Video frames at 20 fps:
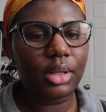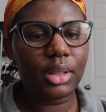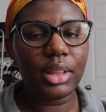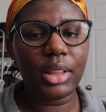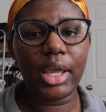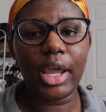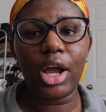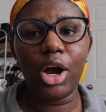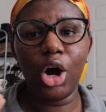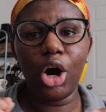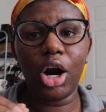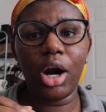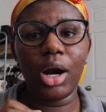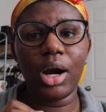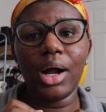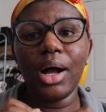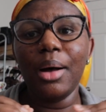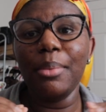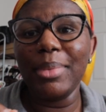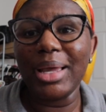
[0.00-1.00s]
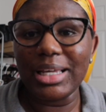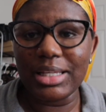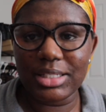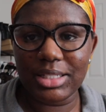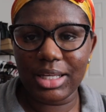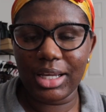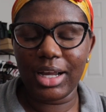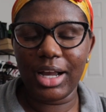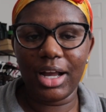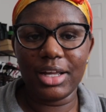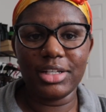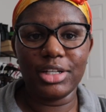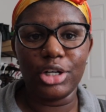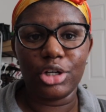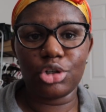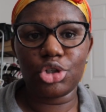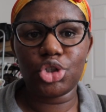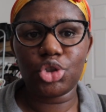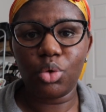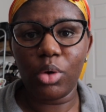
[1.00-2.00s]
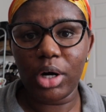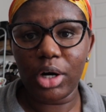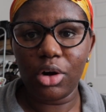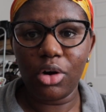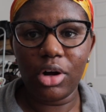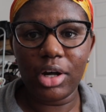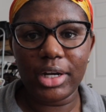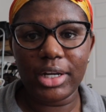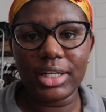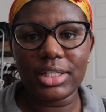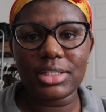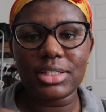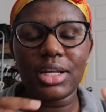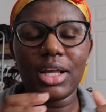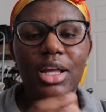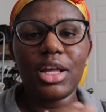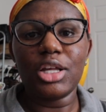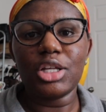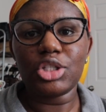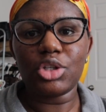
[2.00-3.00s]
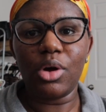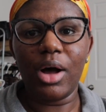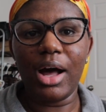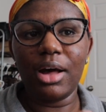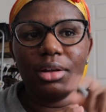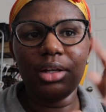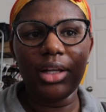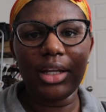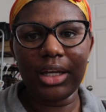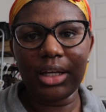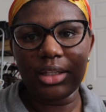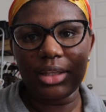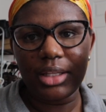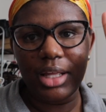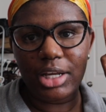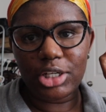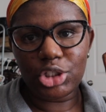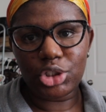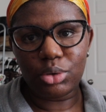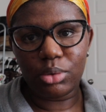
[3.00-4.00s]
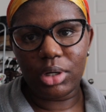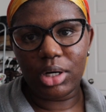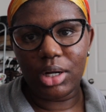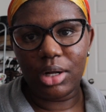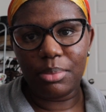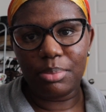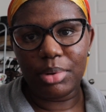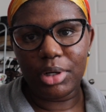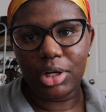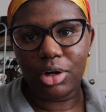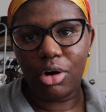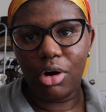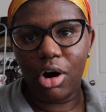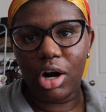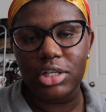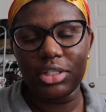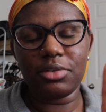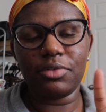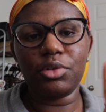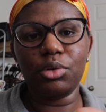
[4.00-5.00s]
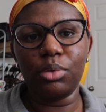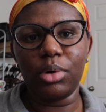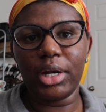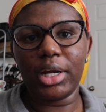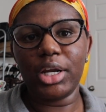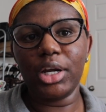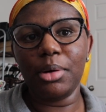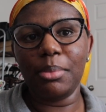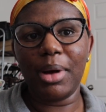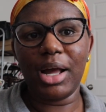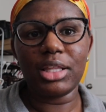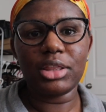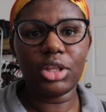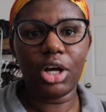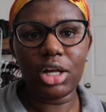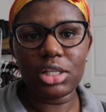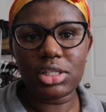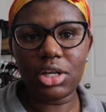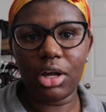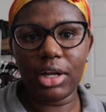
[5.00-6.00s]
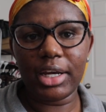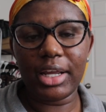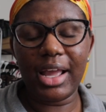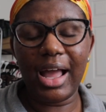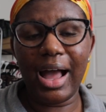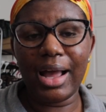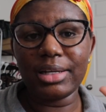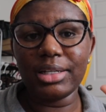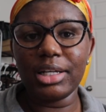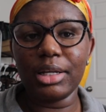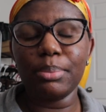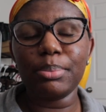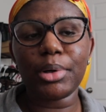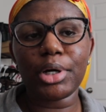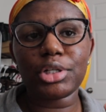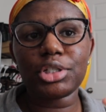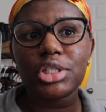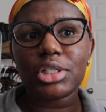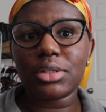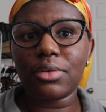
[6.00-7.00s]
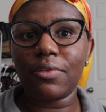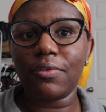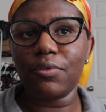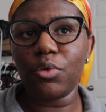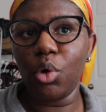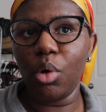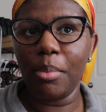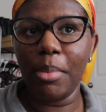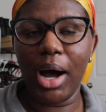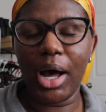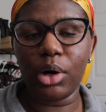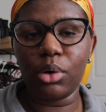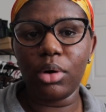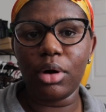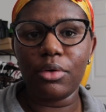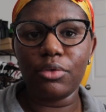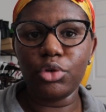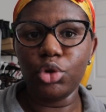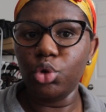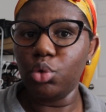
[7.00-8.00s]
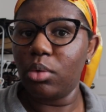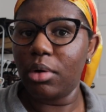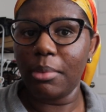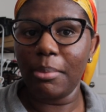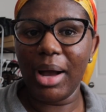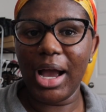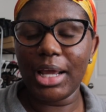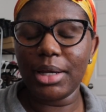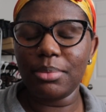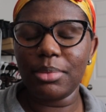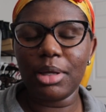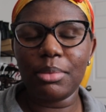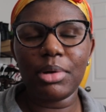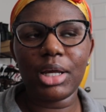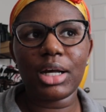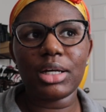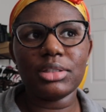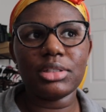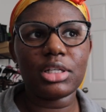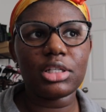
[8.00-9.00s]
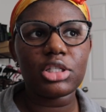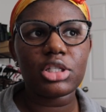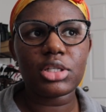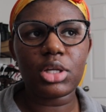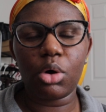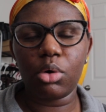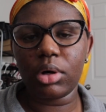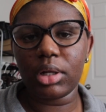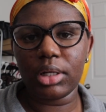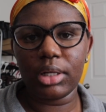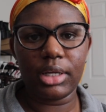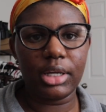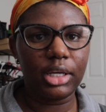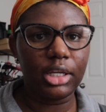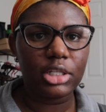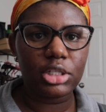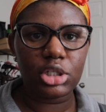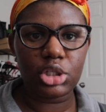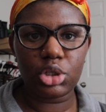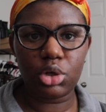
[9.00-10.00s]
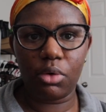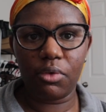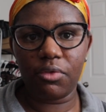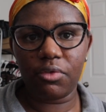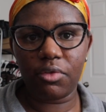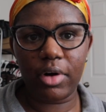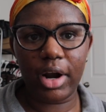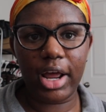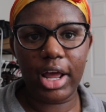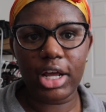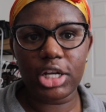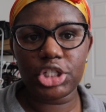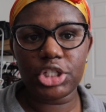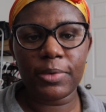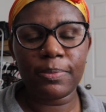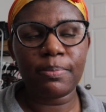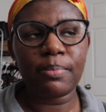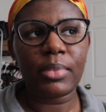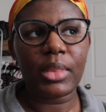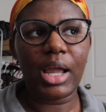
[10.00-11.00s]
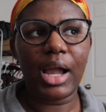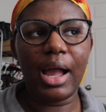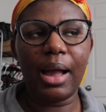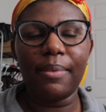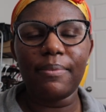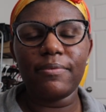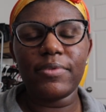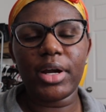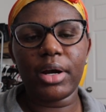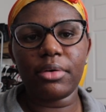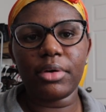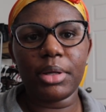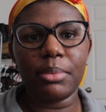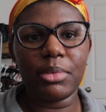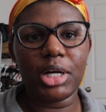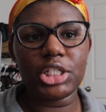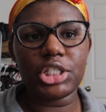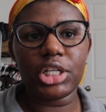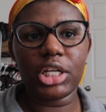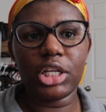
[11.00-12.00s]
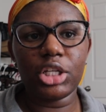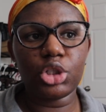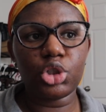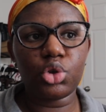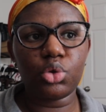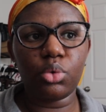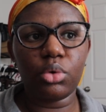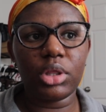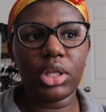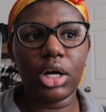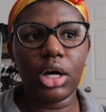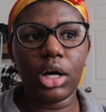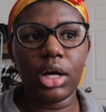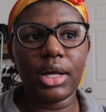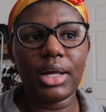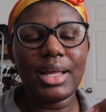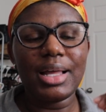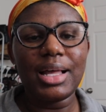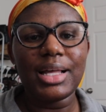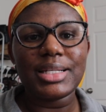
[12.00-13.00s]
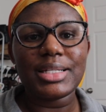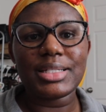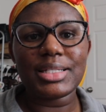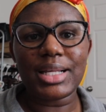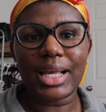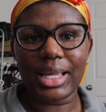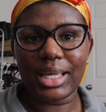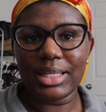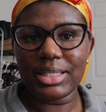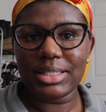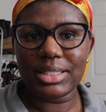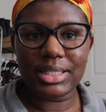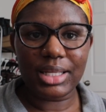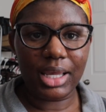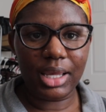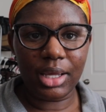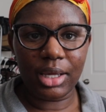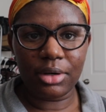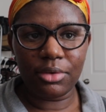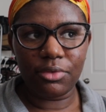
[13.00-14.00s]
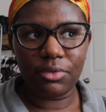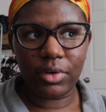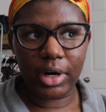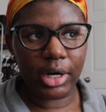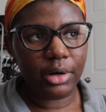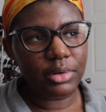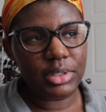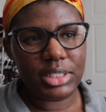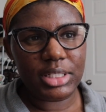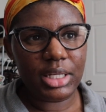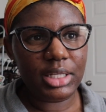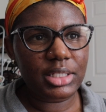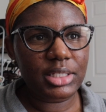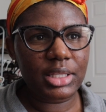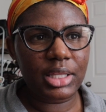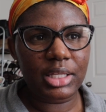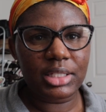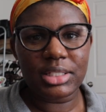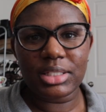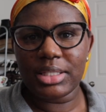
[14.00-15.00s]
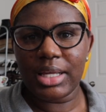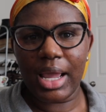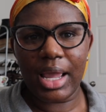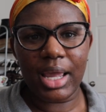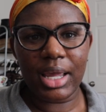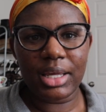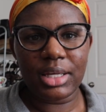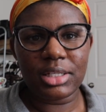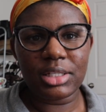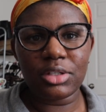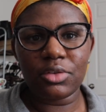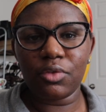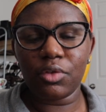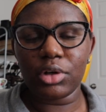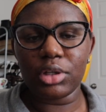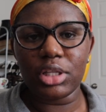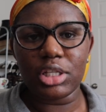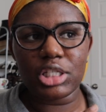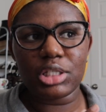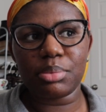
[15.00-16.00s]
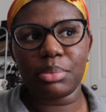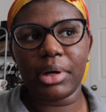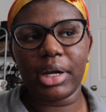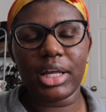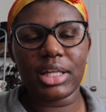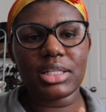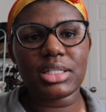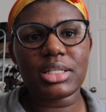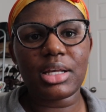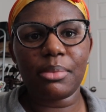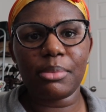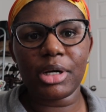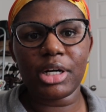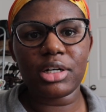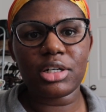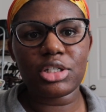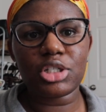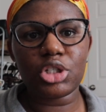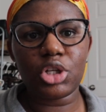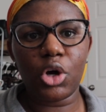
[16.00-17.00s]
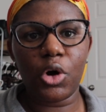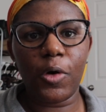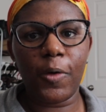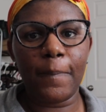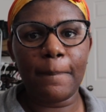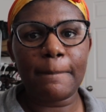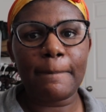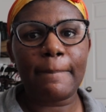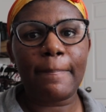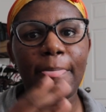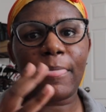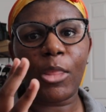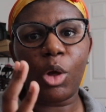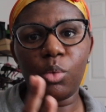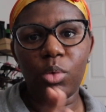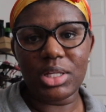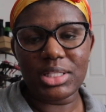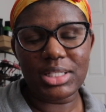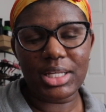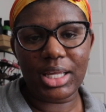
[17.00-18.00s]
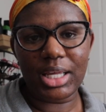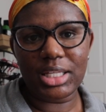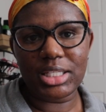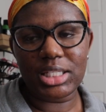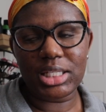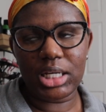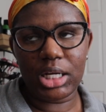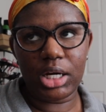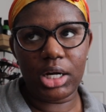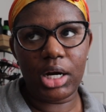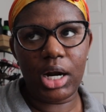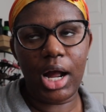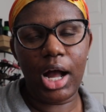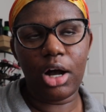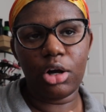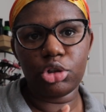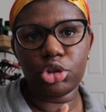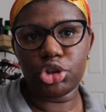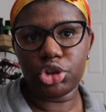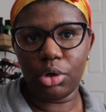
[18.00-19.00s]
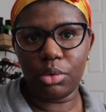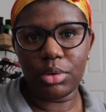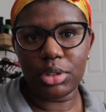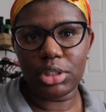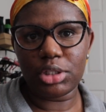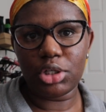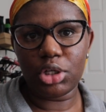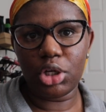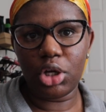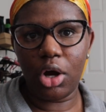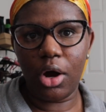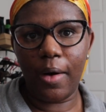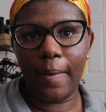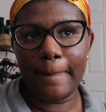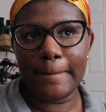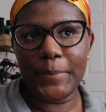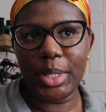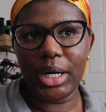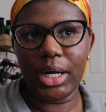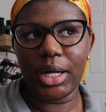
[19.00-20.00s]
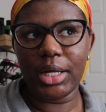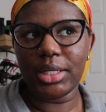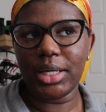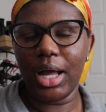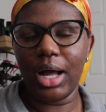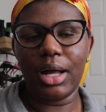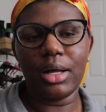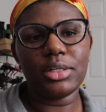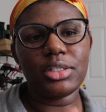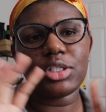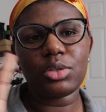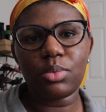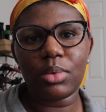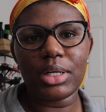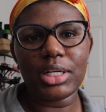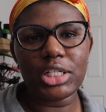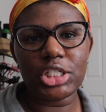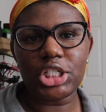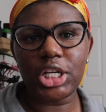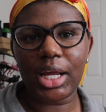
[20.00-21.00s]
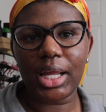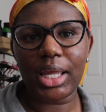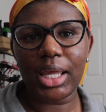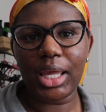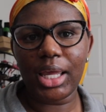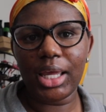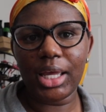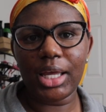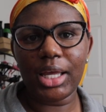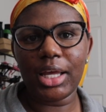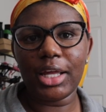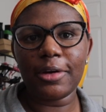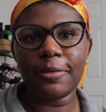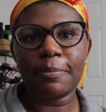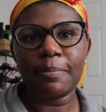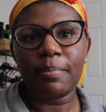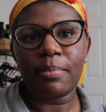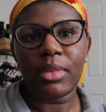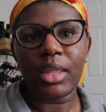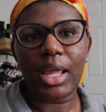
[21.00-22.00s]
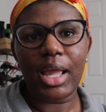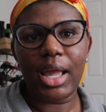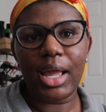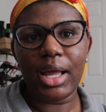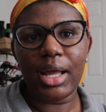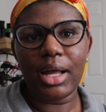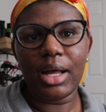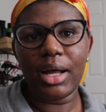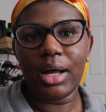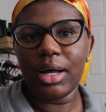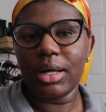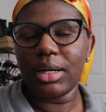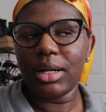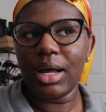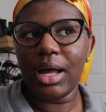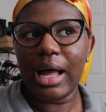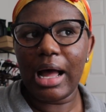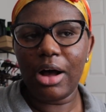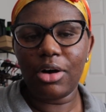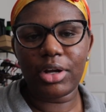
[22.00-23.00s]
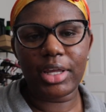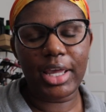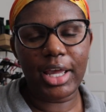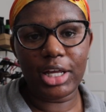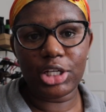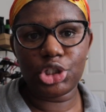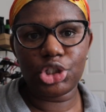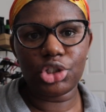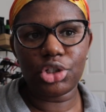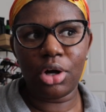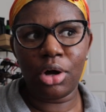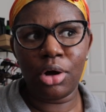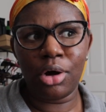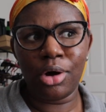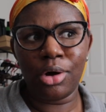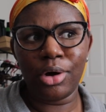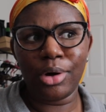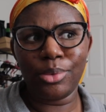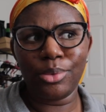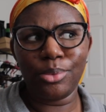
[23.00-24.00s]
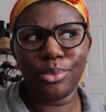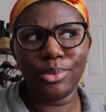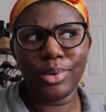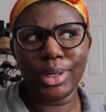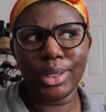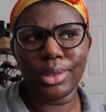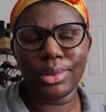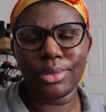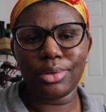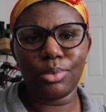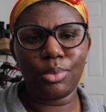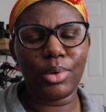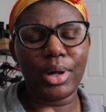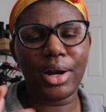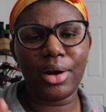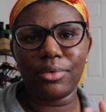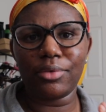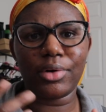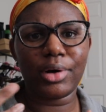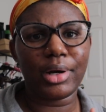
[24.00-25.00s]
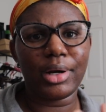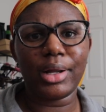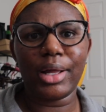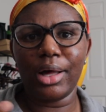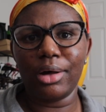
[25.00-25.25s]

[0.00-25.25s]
they are amazing. I did a short on it, so I'll link that short up in the cards if you want to hear my thoughts on it. I did purchase a full bottle of You Remind Me because it's so clean, so fresh. I'm very much into the second skin fragrances these days for the spring and summer. So once it gets here, I'll show it to y'all. But yeah, I just wanted to check in, and I'll catch y'all with whatever